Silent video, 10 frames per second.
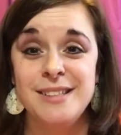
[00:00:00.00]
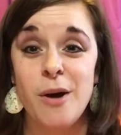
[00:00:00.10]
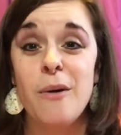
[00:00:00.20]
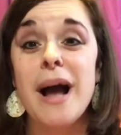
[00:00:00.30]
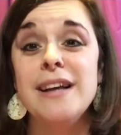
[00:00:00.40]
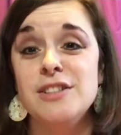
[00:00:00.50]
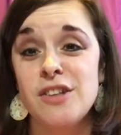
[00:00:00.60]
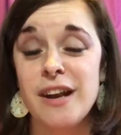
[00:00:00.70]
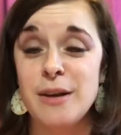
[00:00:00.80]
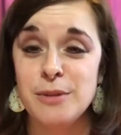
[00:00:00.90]
So I just
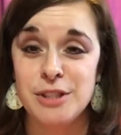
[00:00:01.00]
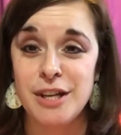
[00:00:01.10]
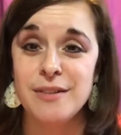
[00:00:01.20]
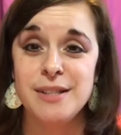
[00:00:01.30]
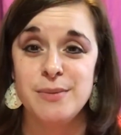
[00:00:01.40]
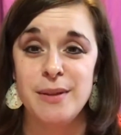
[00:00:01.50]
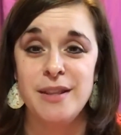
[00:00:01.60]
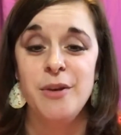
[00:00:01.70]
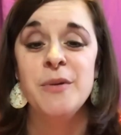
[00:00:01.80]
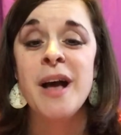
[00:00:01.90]
thought I would share this with
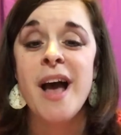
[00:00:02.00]
you.